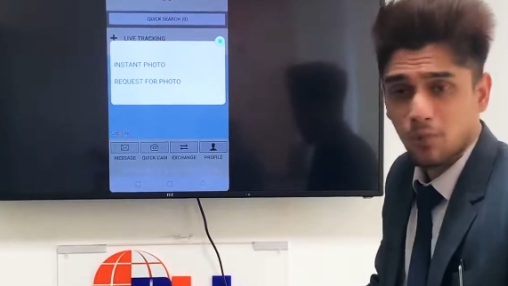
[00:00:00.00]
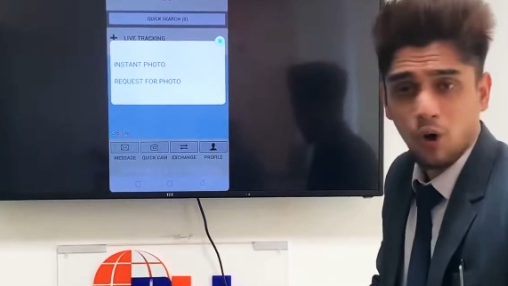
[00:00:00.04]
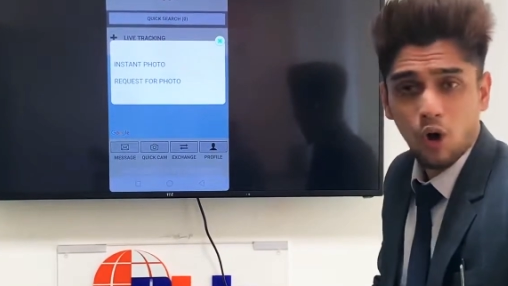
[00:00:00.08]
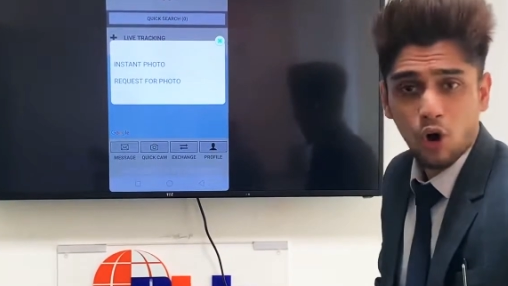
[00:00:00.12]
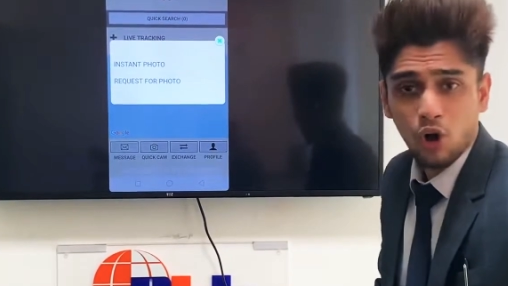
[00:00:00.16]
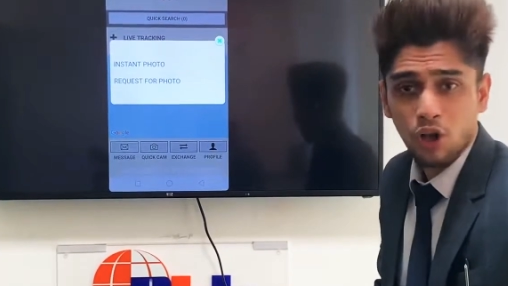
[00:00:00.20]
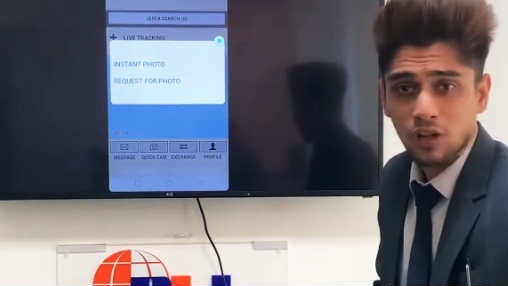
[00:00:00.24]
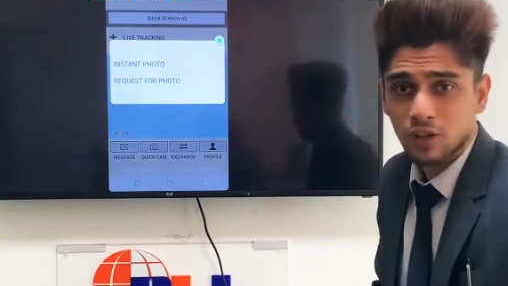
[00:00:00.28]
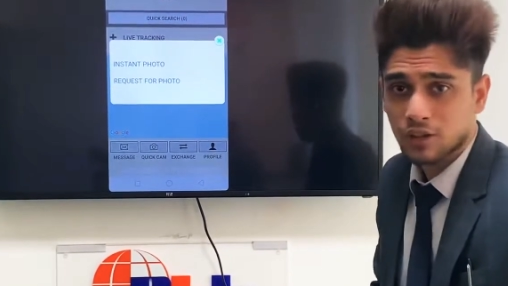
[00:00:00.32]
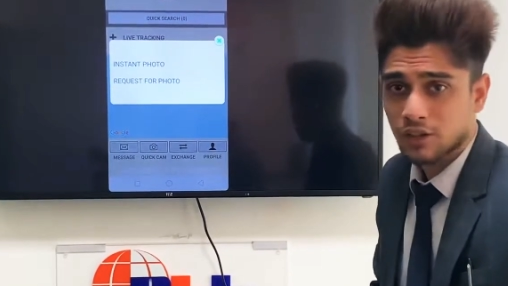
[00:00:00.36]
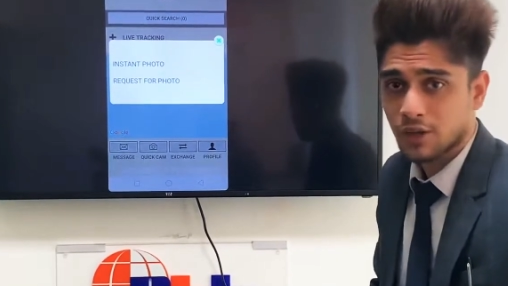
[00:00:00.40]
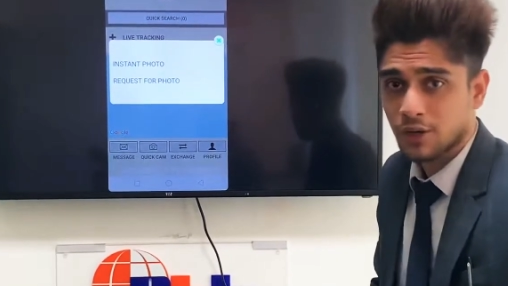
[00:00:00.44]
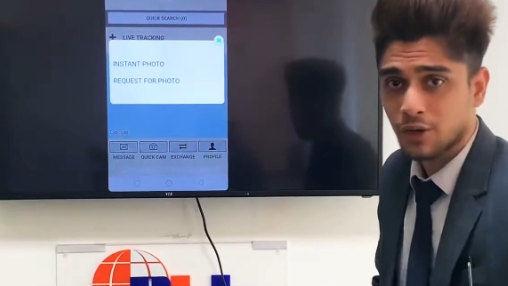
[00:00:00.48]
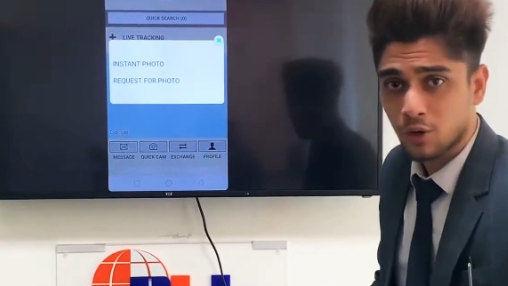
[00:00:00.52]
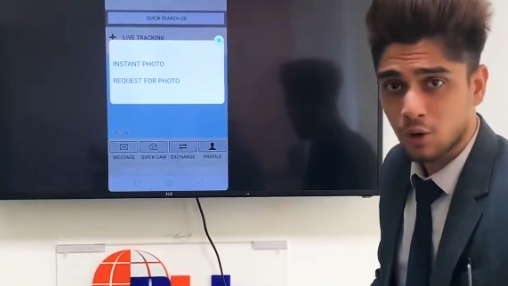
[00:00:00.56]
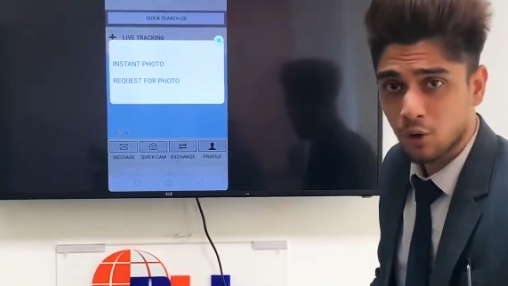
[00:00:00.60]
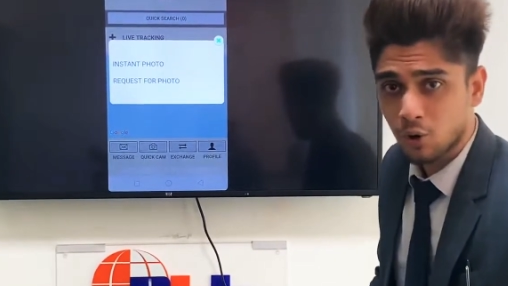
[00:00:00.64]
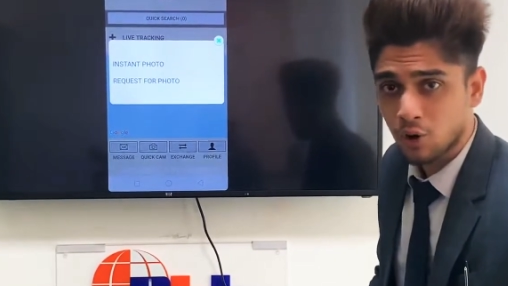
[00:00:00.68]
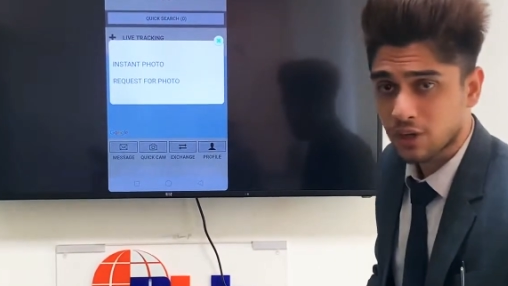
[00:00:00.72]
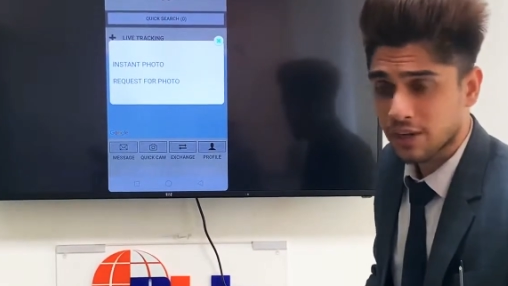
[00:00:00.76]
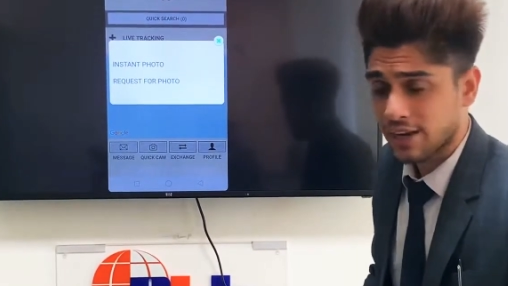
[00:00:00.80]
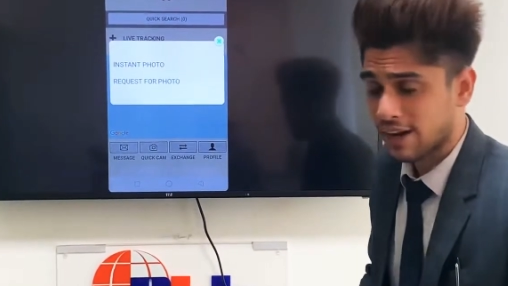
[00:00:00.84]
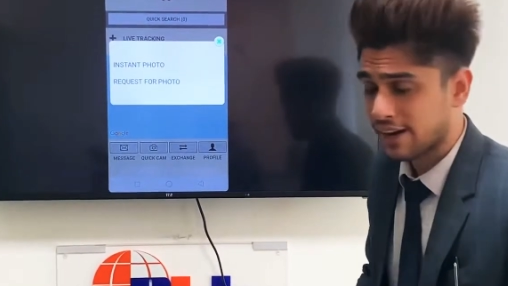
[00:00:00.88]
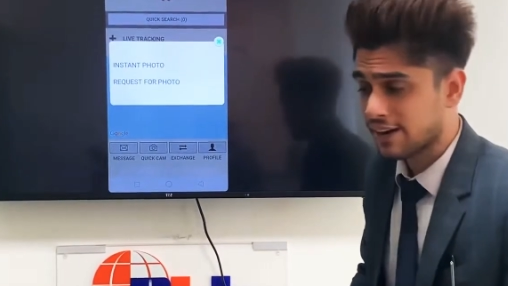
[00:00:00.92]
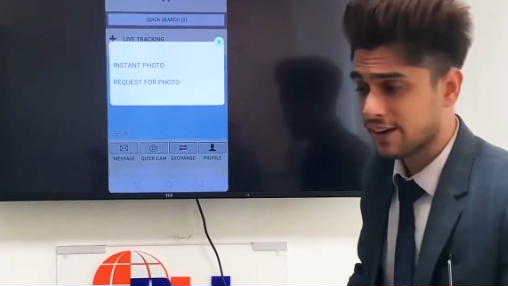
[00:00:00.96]
all the
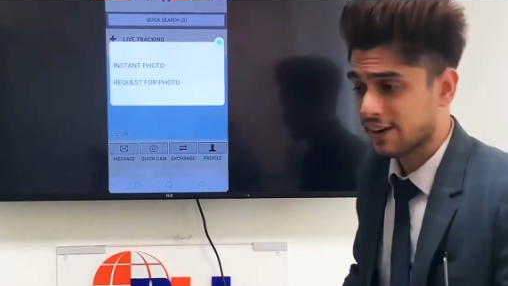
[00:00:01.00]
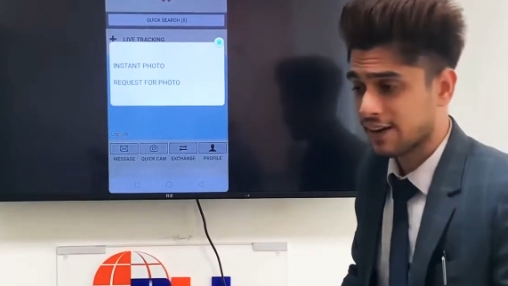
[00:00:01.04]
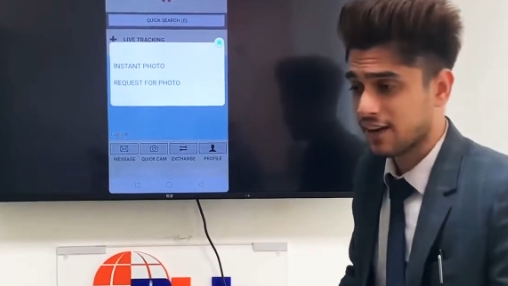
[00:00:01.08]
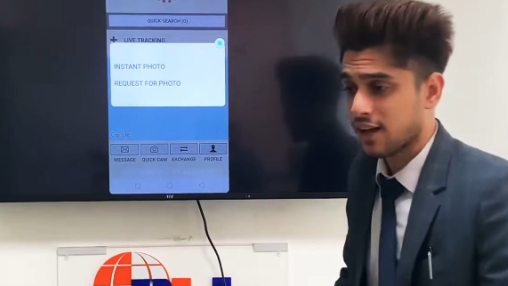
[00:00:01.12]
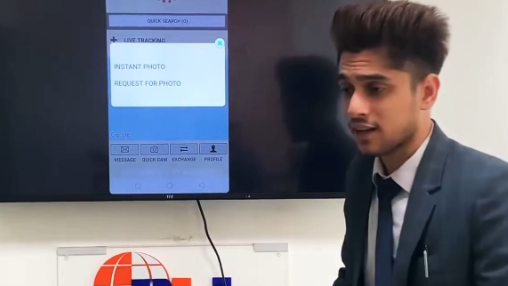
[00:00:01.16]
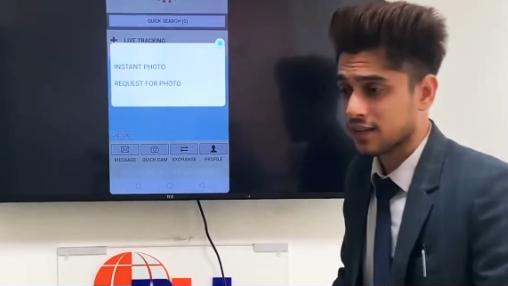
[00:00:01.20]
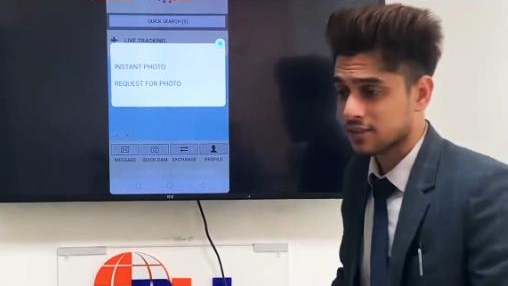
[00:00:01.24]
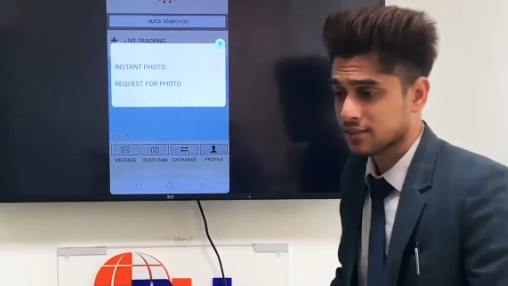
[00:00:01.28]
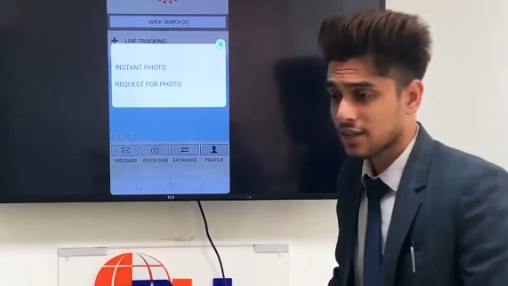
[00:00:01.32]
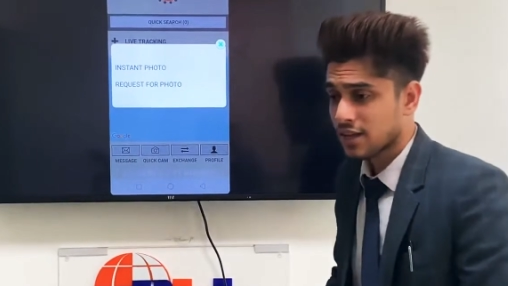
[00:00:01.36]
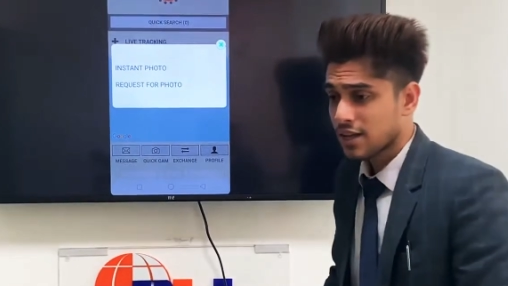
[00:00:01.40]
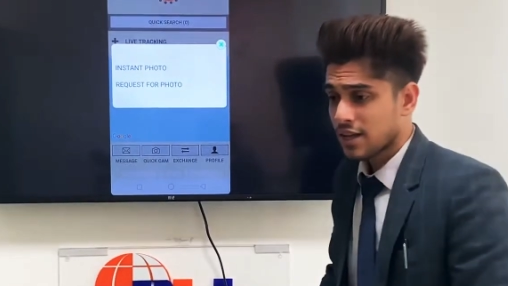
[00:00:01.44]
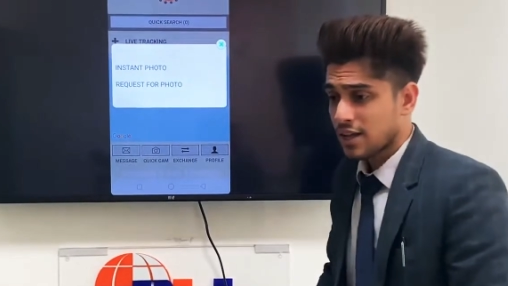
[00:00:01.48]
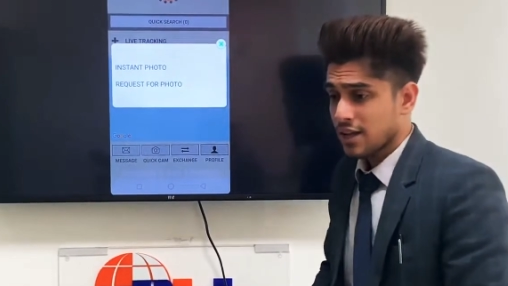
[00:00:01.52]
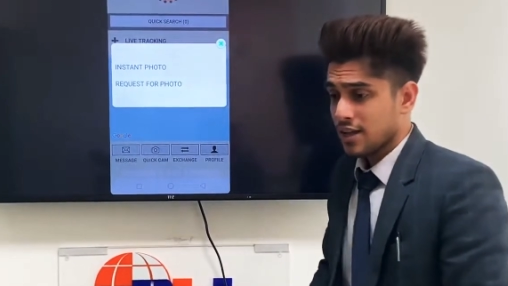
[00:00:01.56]
note and task.